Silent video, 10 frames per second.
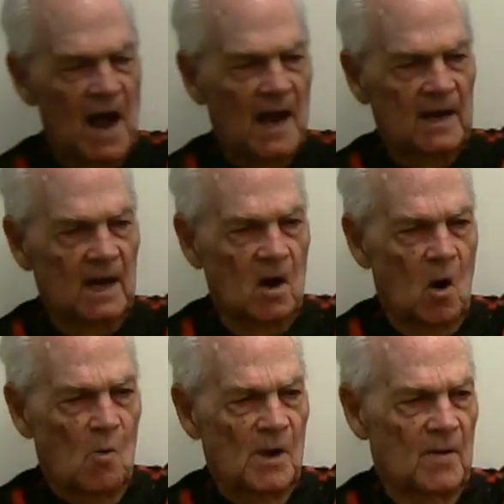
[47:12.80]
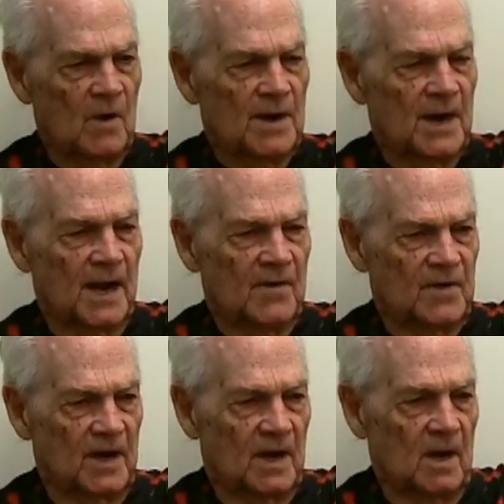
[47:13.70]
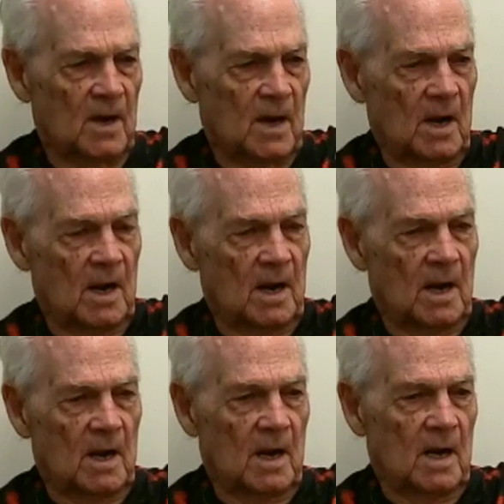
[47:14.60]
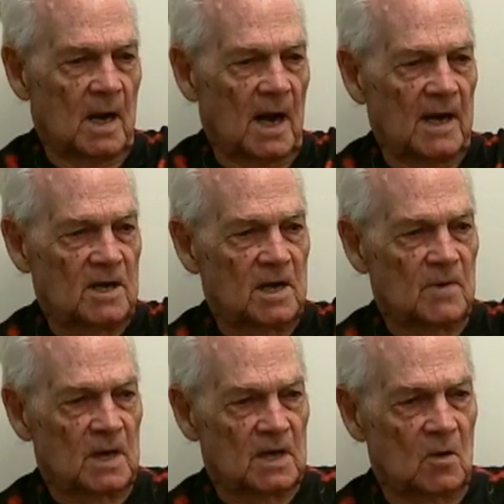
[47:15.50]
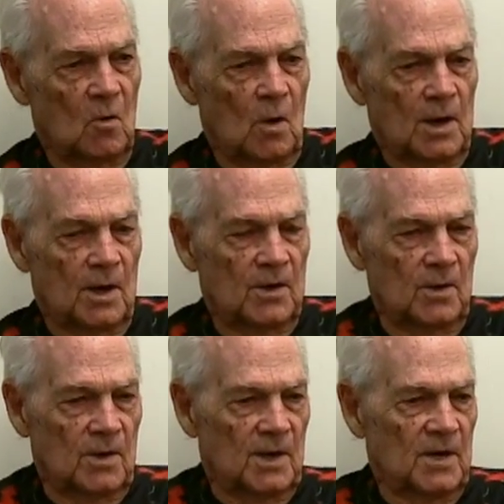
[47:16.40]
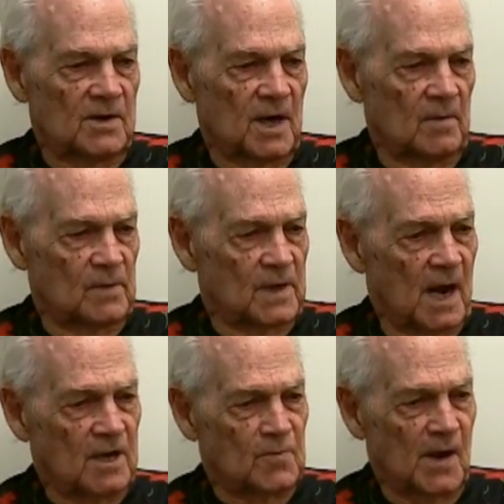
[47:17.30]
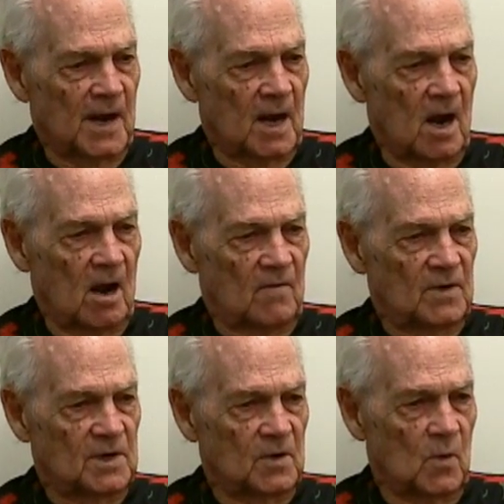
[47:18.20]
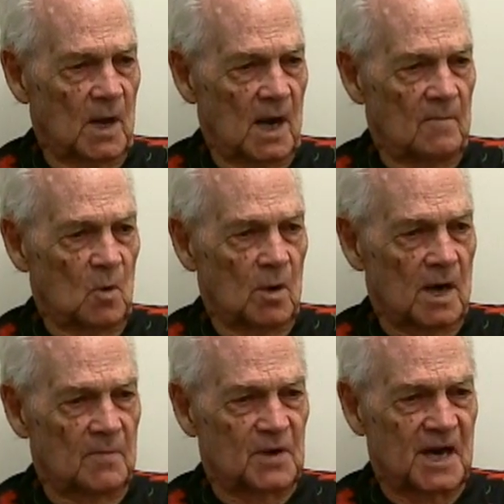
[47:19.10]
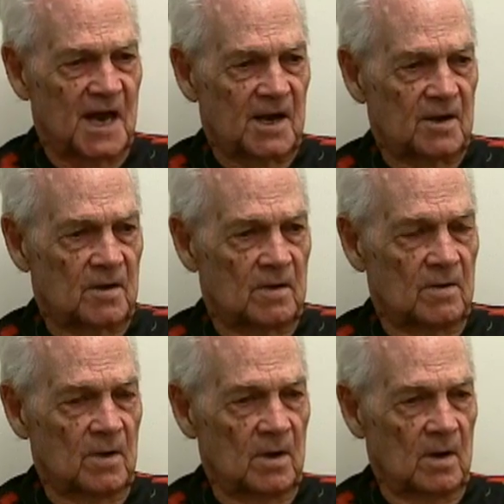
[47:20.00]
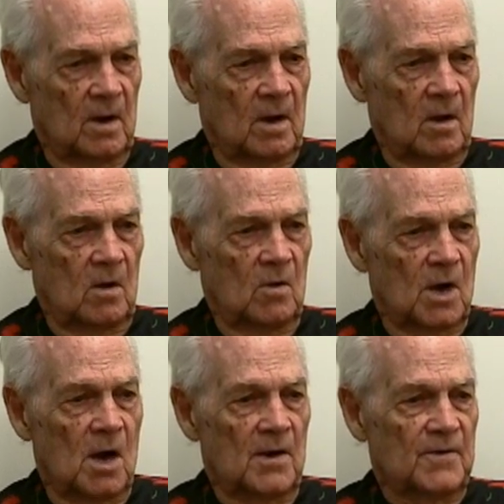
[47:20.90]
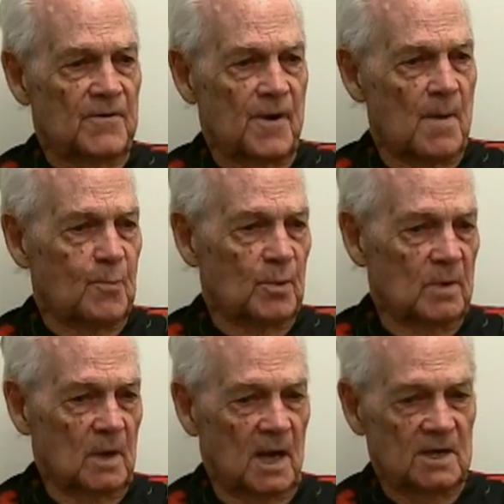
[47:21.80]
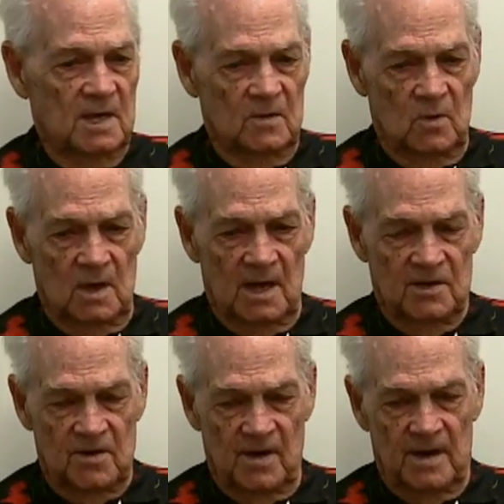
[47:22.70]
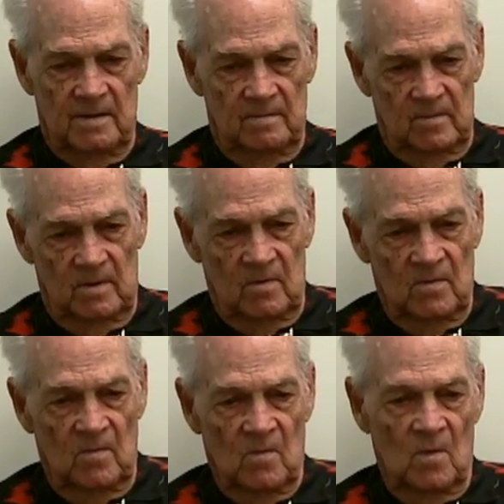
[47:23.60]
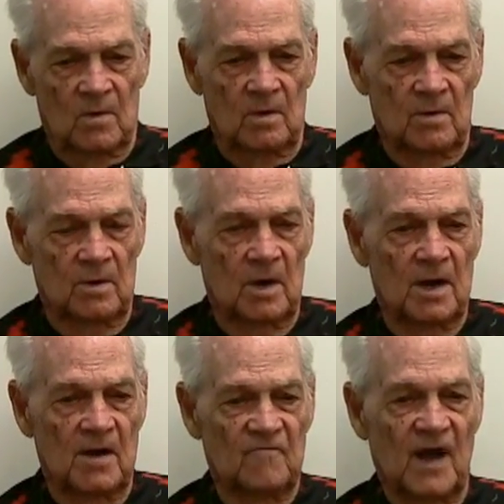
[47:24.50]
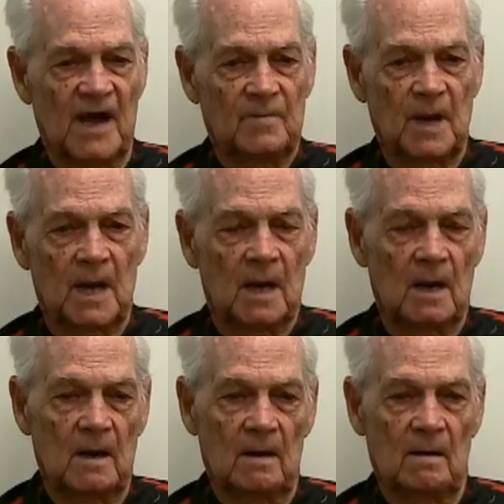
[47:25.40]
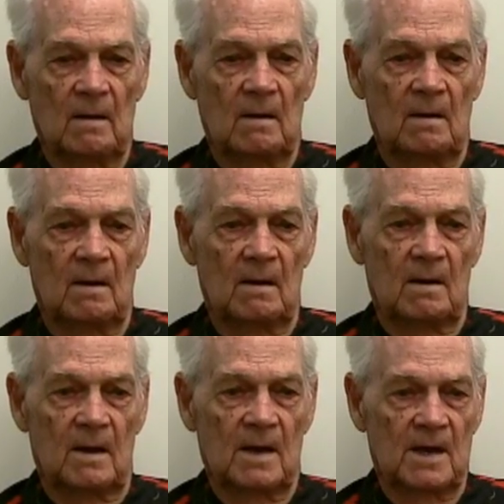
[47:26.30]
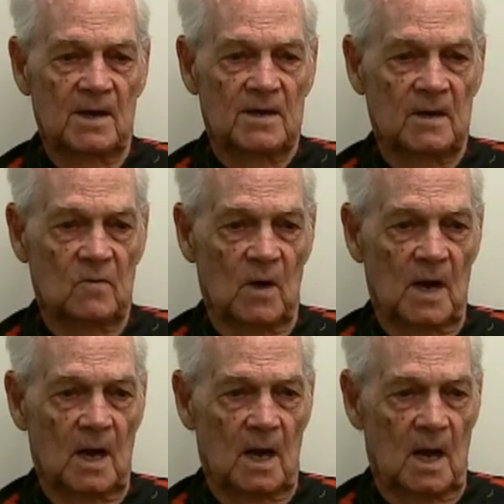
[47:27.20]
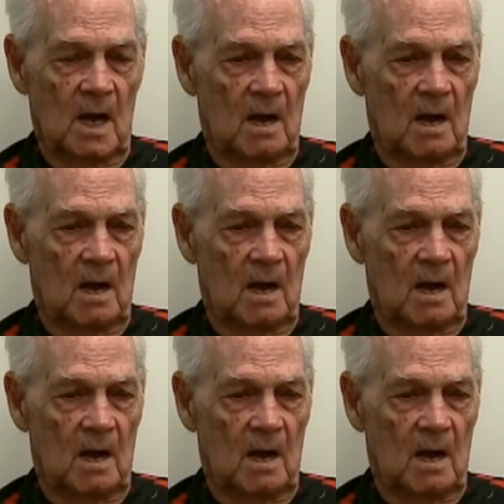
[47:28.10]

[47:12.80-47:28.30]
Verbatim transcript: back, he called me one day and said, I asked him, I said, well, what are you doing these days besides playing golf? He said, well, I'm going up to Canada on a hunting trip. I said, well, that's great. You didn't invite me. And he said, well,